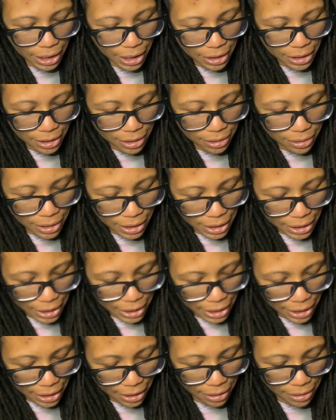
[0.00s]
I do like
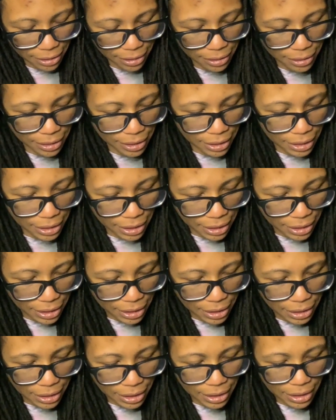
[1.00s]
how
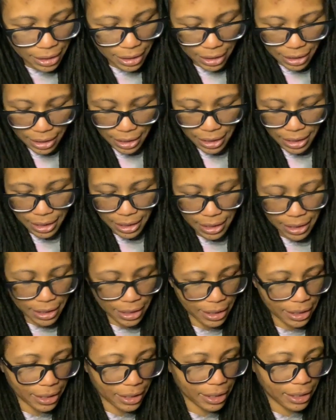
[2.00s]

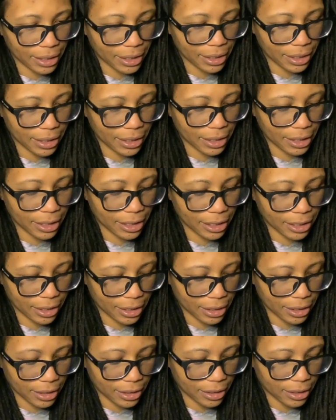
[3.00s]
I
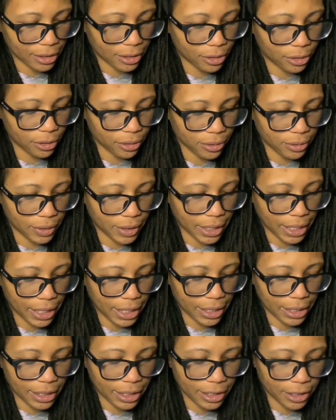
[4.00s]
drew
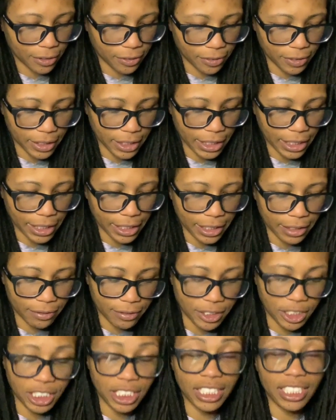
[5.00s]
that. It's funny, I
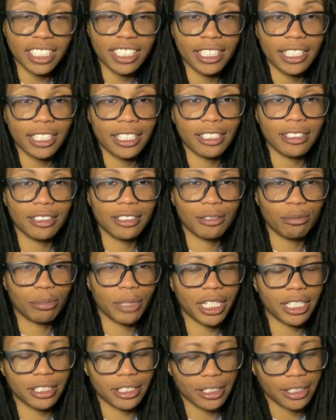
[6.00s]
have jeans that
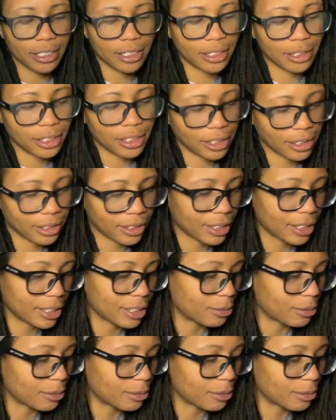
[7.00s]
match these jeans.